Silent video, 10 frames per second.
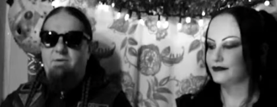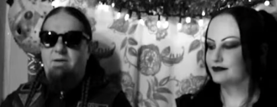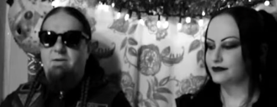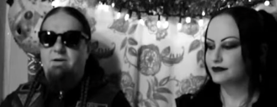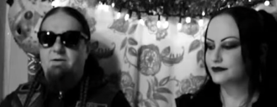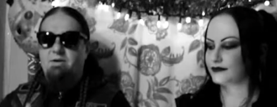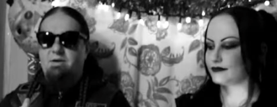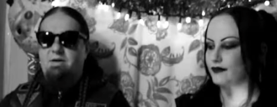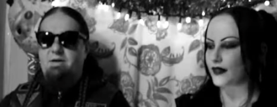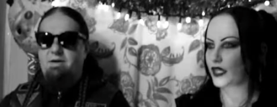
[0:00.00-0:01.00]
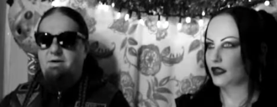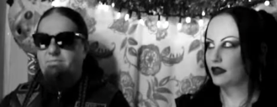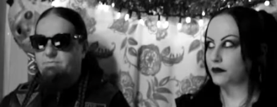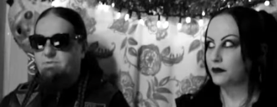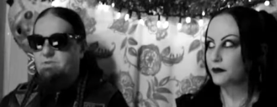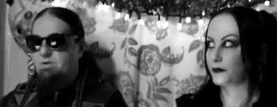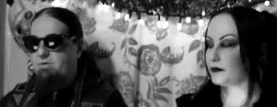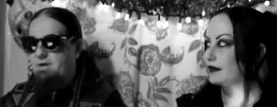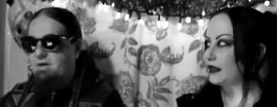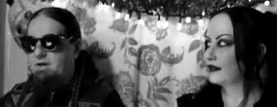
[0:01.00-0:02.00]
Speaker 1: Nightmare. Um,
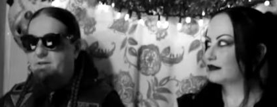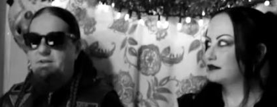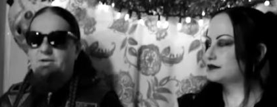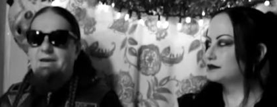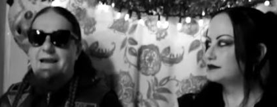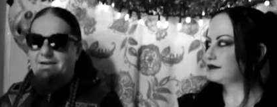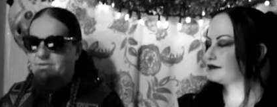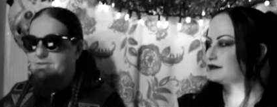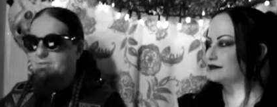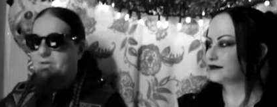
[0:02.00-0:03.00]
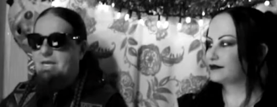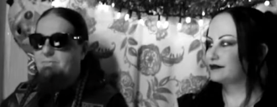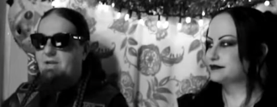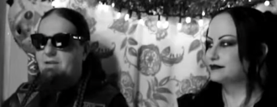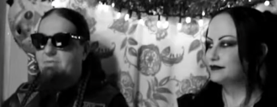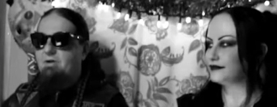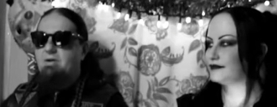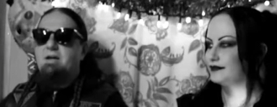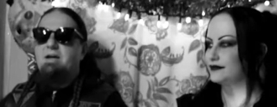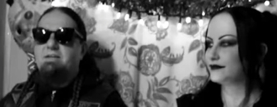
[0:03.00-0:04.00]
so uh, there you have it. Summer Camp Nightmare,
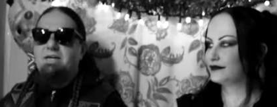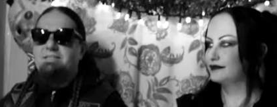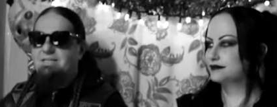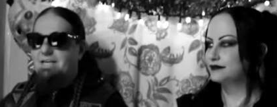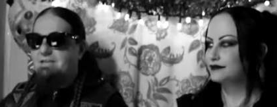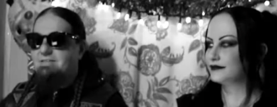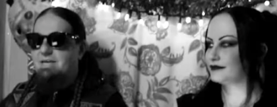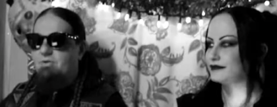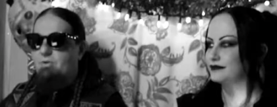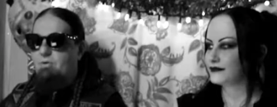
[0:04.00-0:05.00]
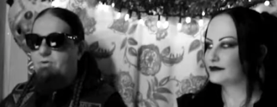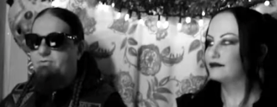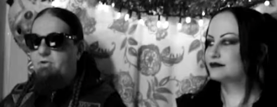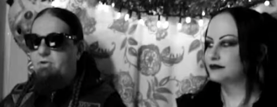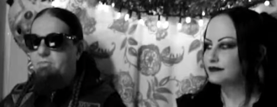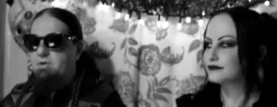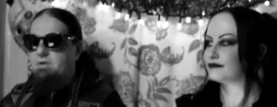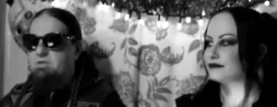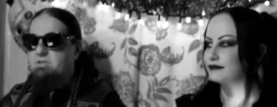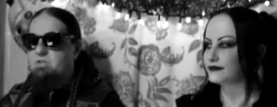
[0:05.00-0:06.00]
a 1987 horror film
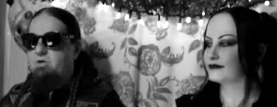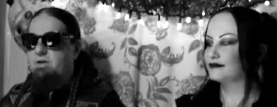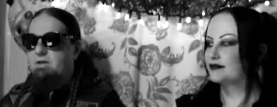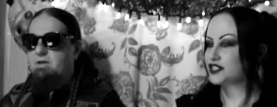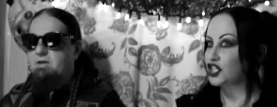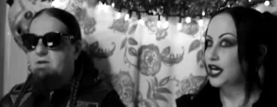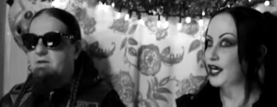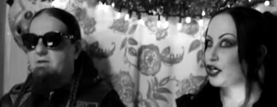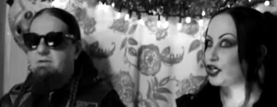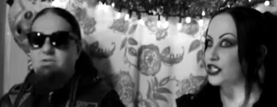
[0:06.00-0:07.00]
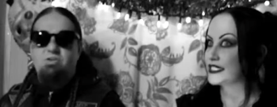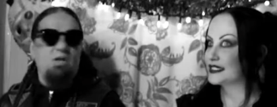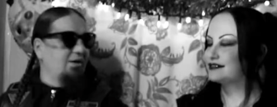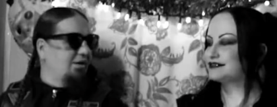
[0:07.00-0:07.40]
starring Chuck